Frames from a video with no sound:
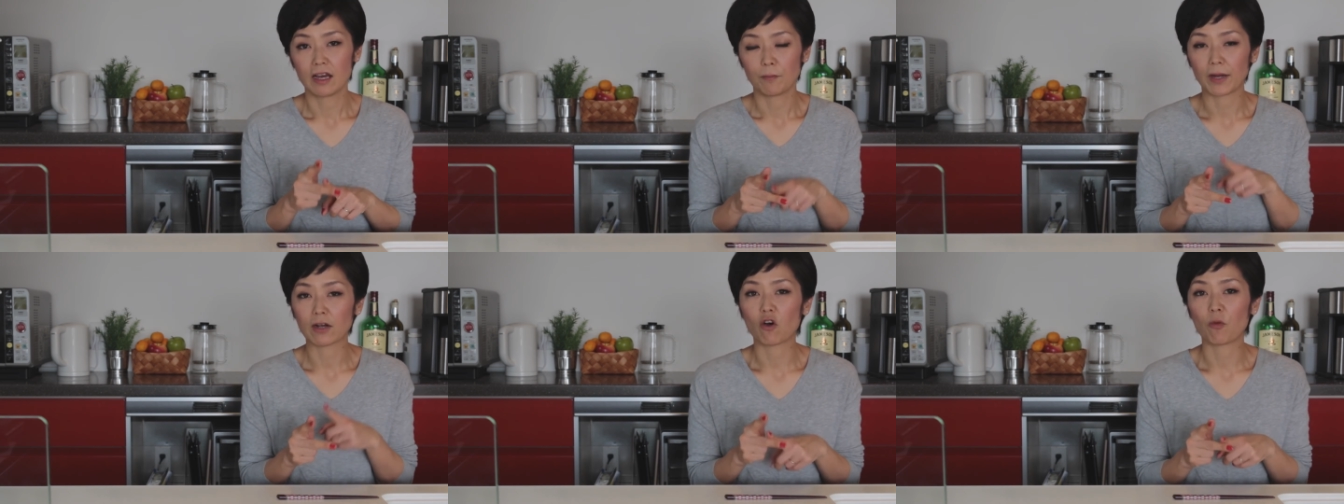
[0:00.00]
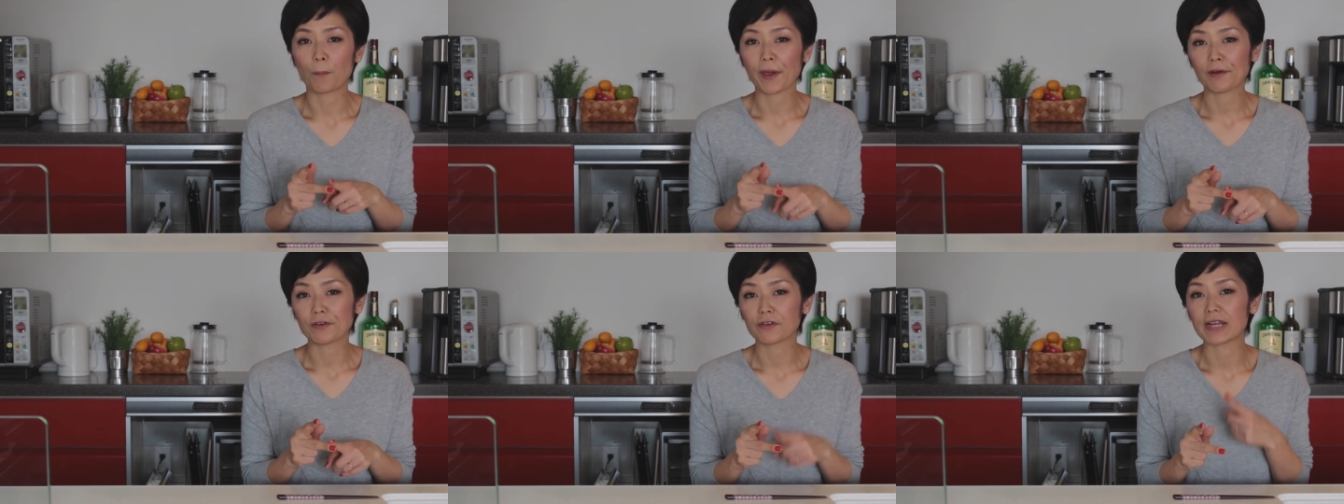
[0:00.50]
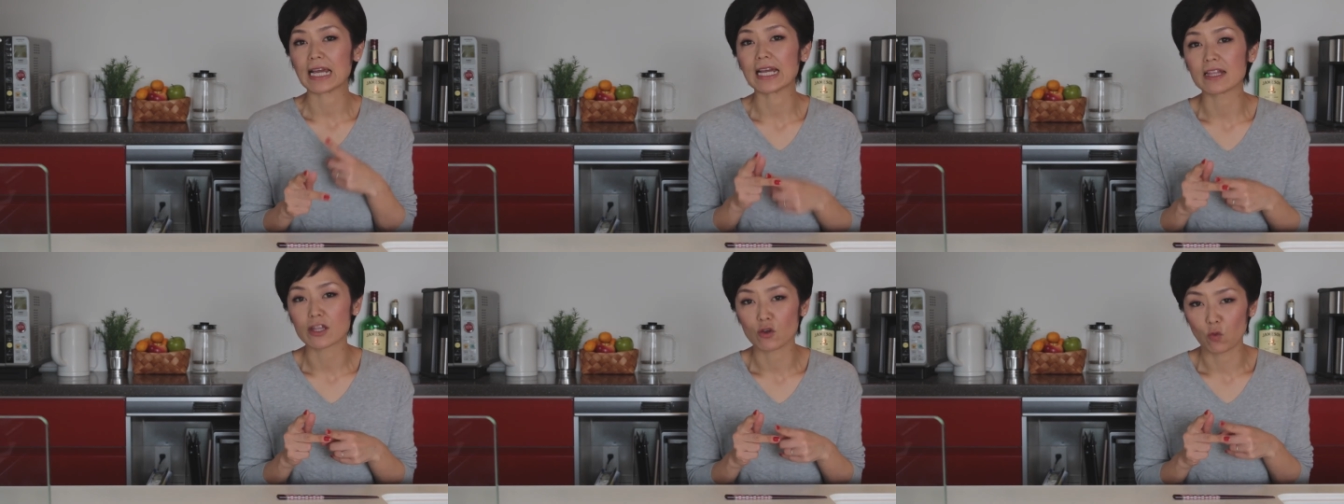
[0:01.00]
But compared to
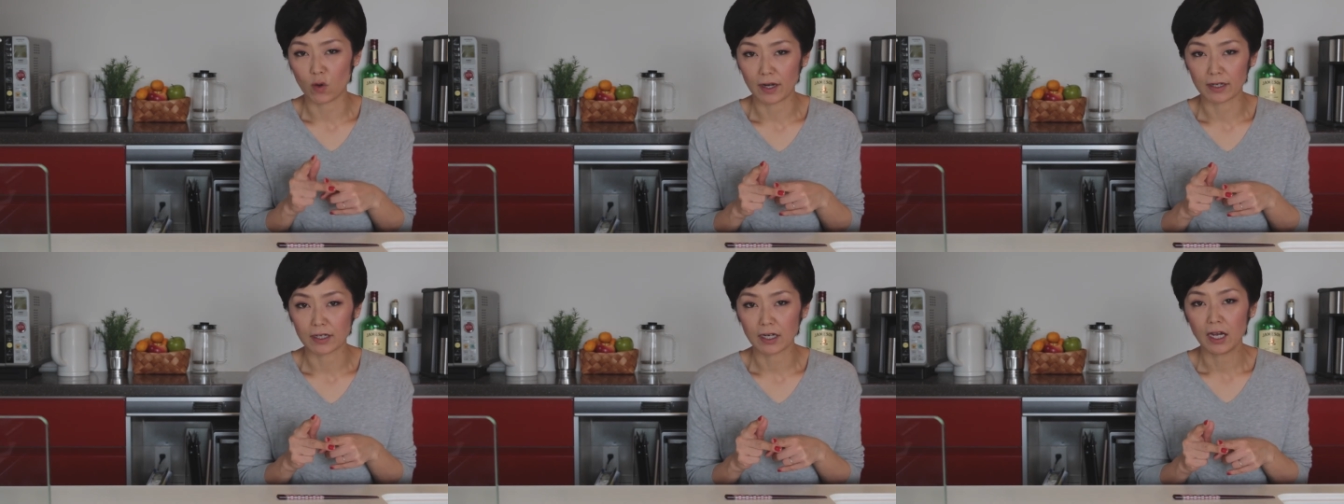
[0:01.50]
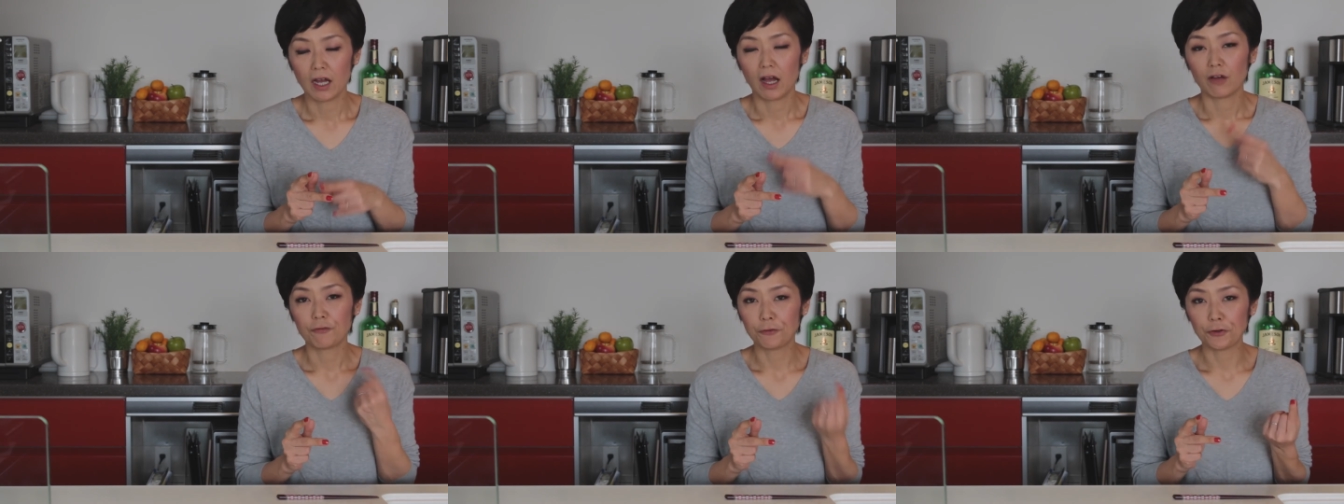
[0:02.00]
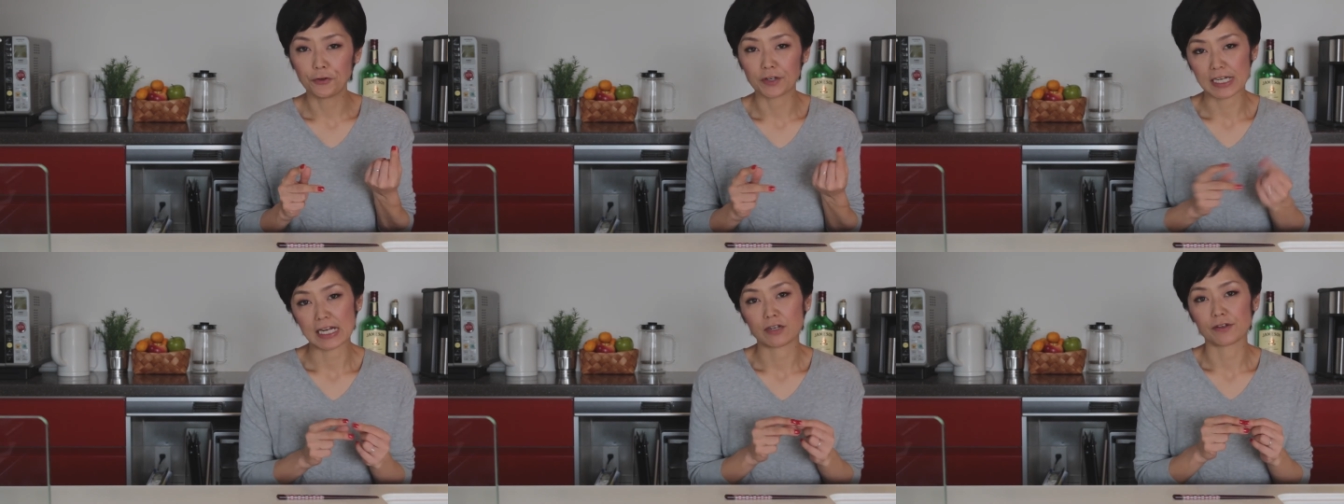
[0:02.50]
edgy one, food
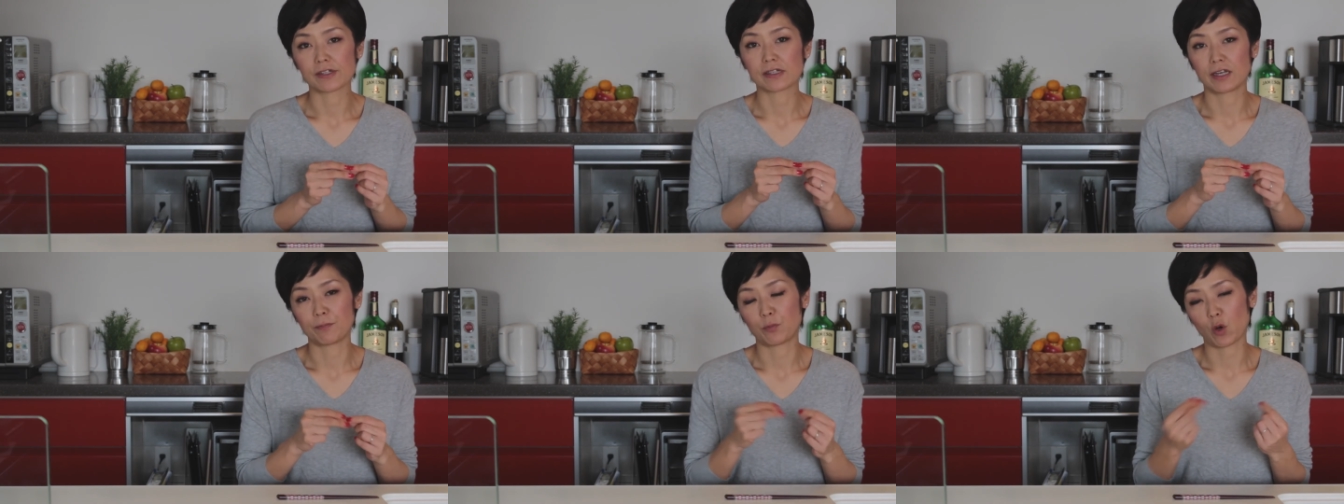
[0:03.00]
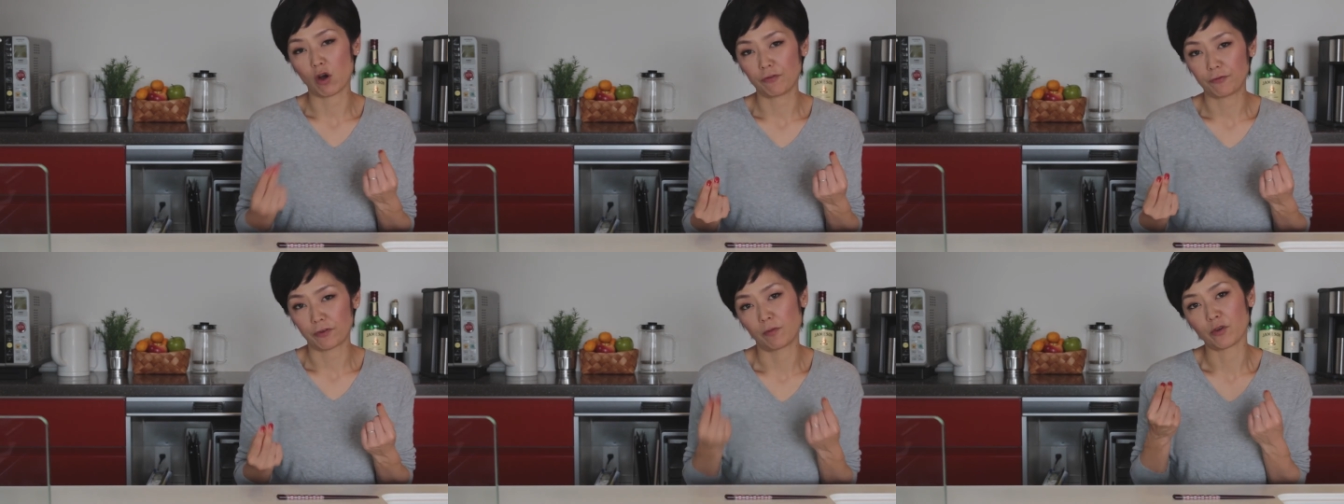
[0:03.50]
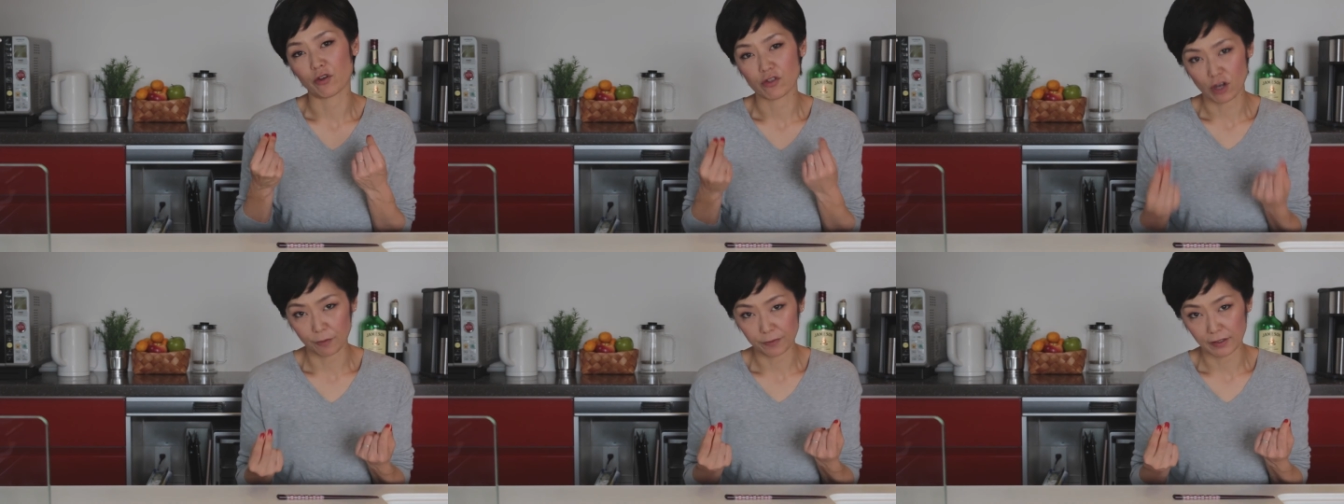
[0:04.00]
tends to slip off from your
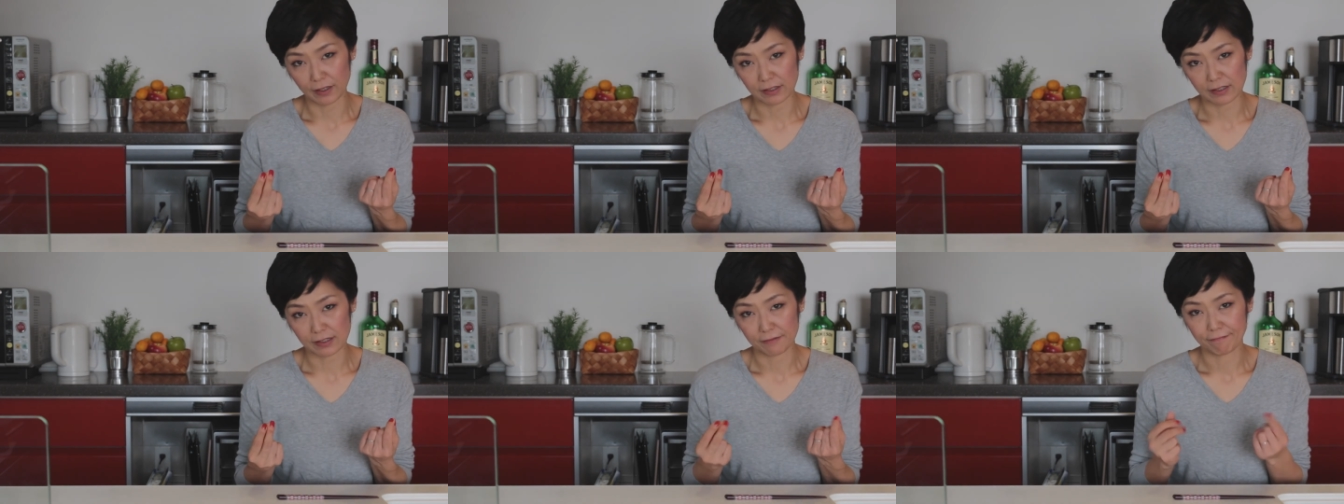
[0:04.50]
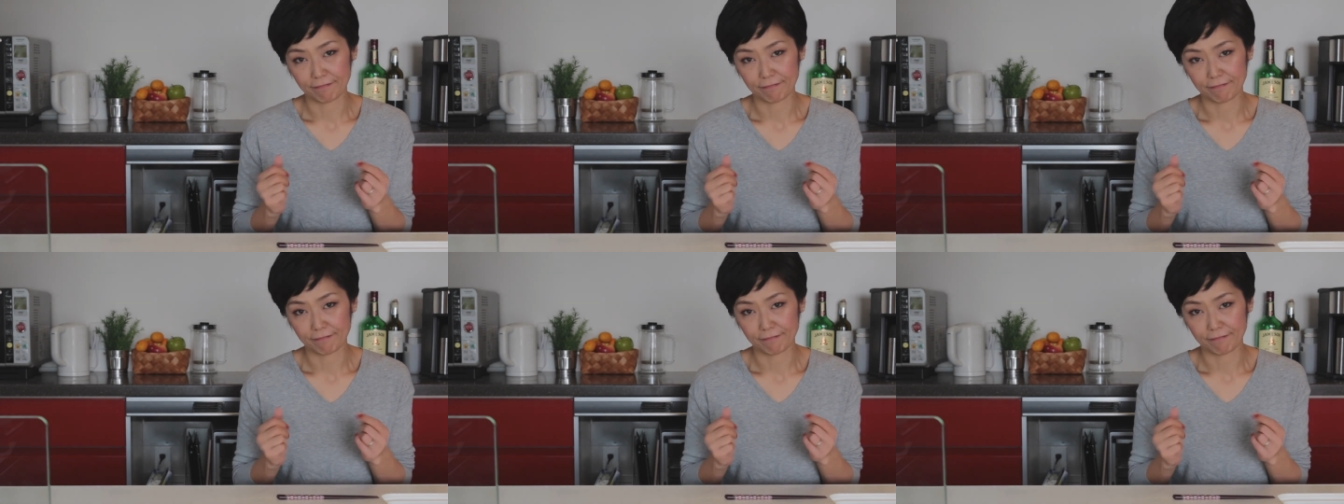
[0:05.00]
chopsticks.